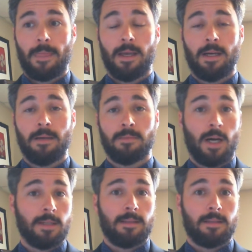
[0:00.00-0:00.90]

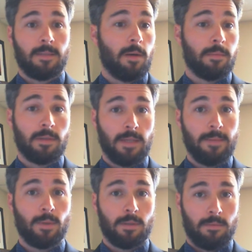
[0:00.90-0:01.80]
contact the Department of
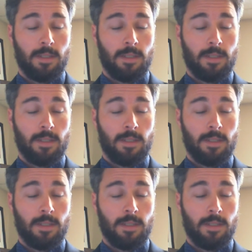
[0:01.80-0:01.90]
Labor.